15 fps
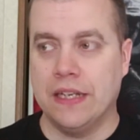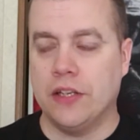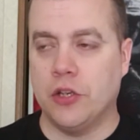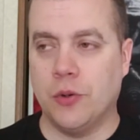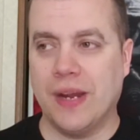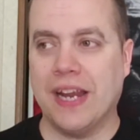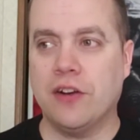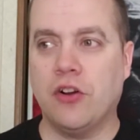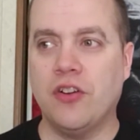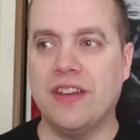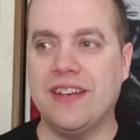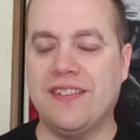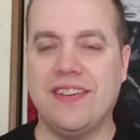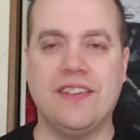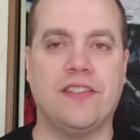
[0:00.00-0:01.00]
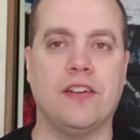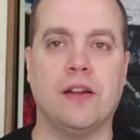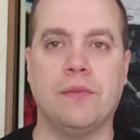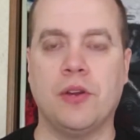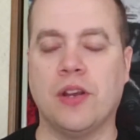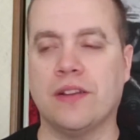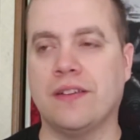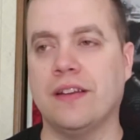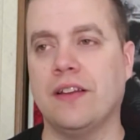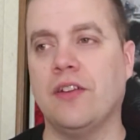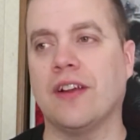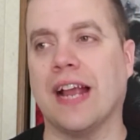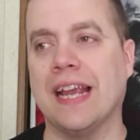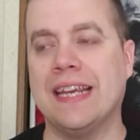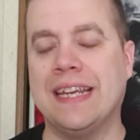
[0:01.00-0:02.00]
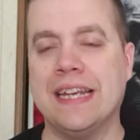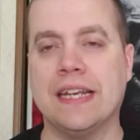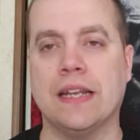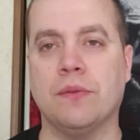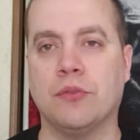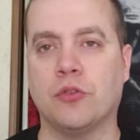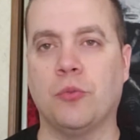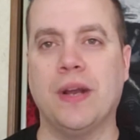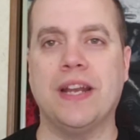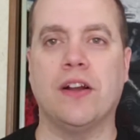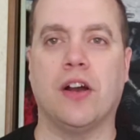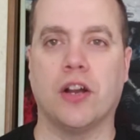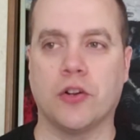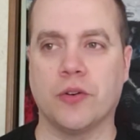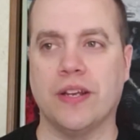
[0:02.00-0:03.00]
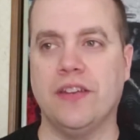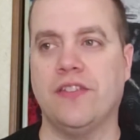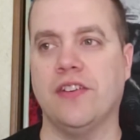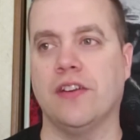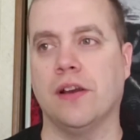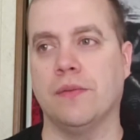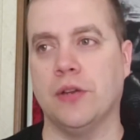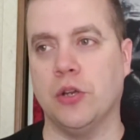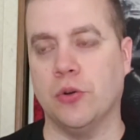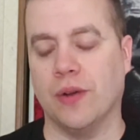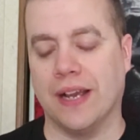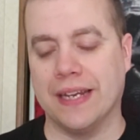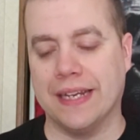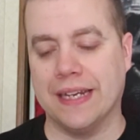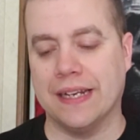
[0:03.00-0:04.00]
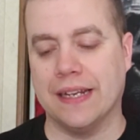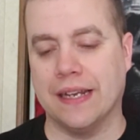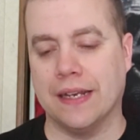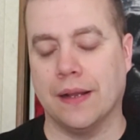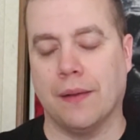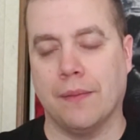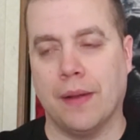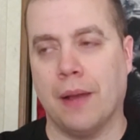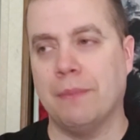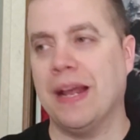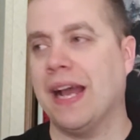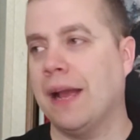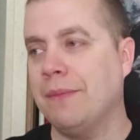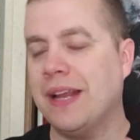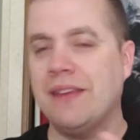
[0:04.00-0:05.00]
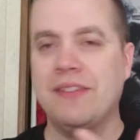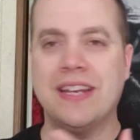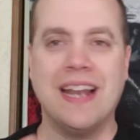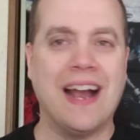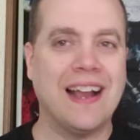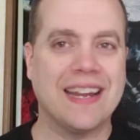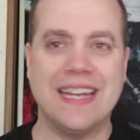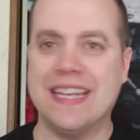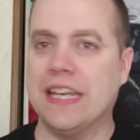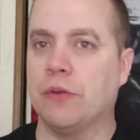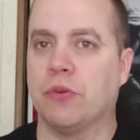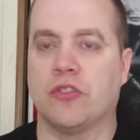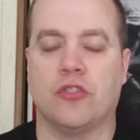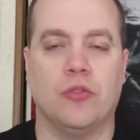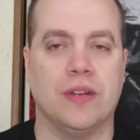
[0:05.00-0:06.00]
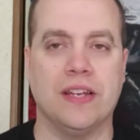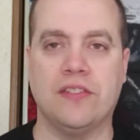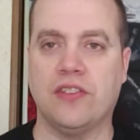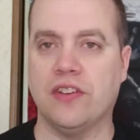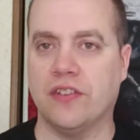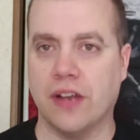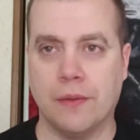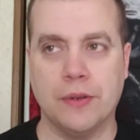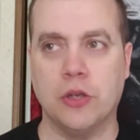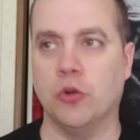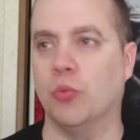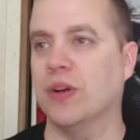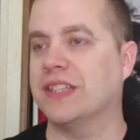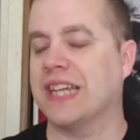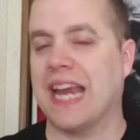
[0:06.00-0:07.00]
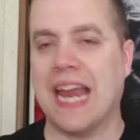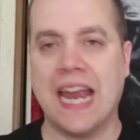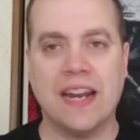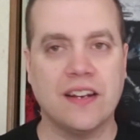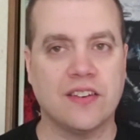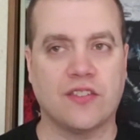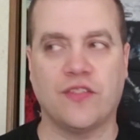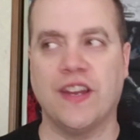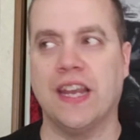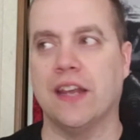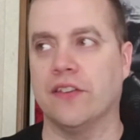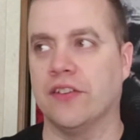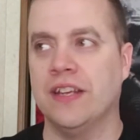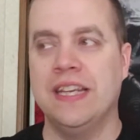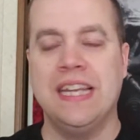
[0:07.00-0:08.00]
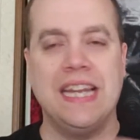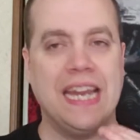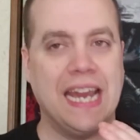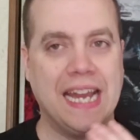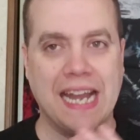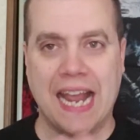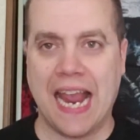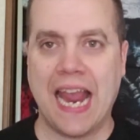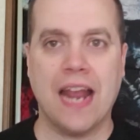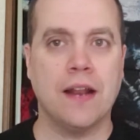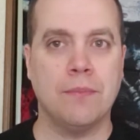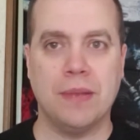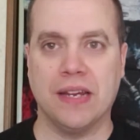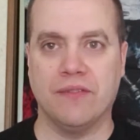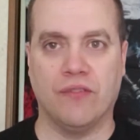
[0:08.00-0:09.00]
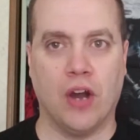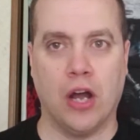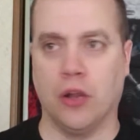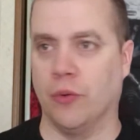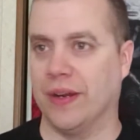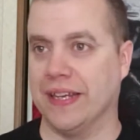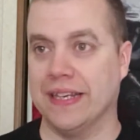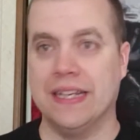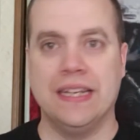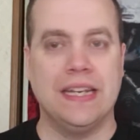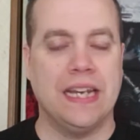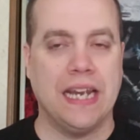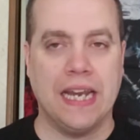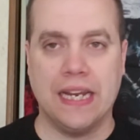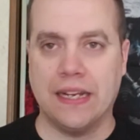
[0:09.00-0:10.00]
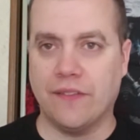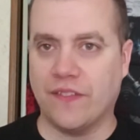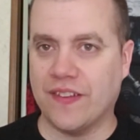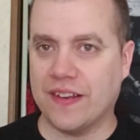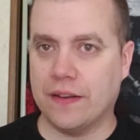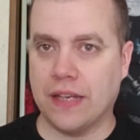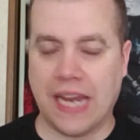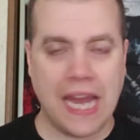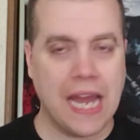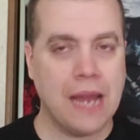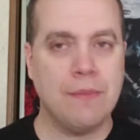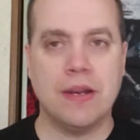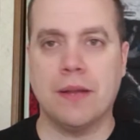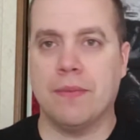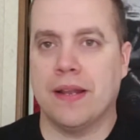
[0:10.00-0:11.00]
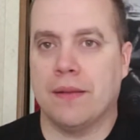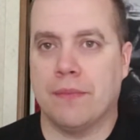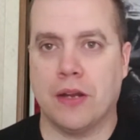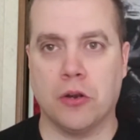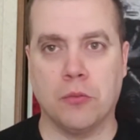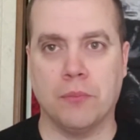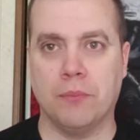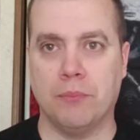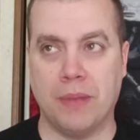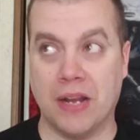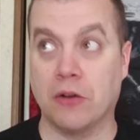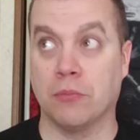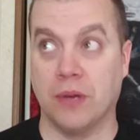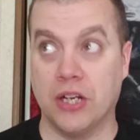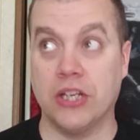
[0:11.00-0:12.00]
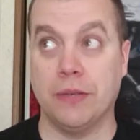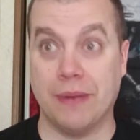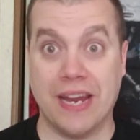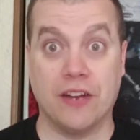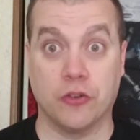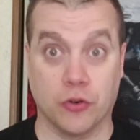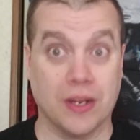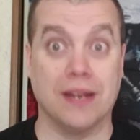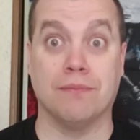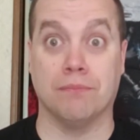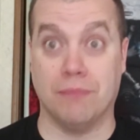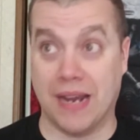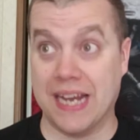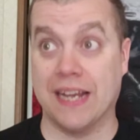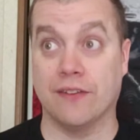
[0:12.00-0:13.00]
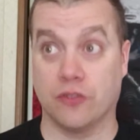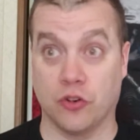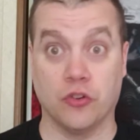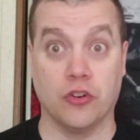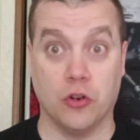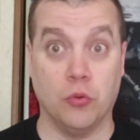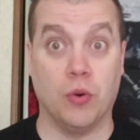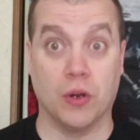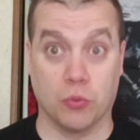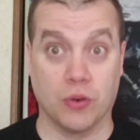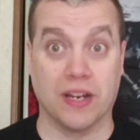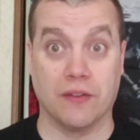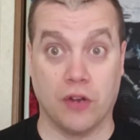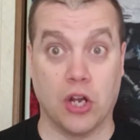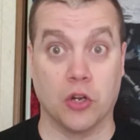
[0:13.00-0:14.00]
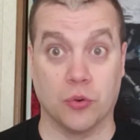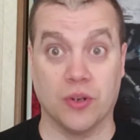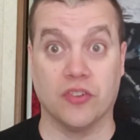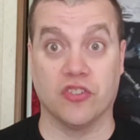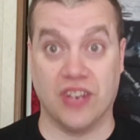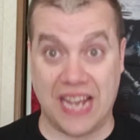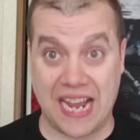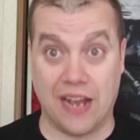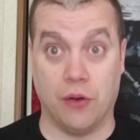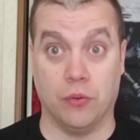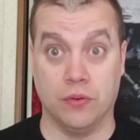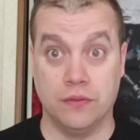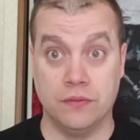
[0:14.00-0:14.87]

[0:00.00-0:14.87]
You had all these ECW guys, and look, I get it was a way to honor ECW. I get it. And I'm not even knocking the original ECW, which had its fans and had a big following. And if Heyman had been a better money manager, it might have turned into what Ring of Honor is now.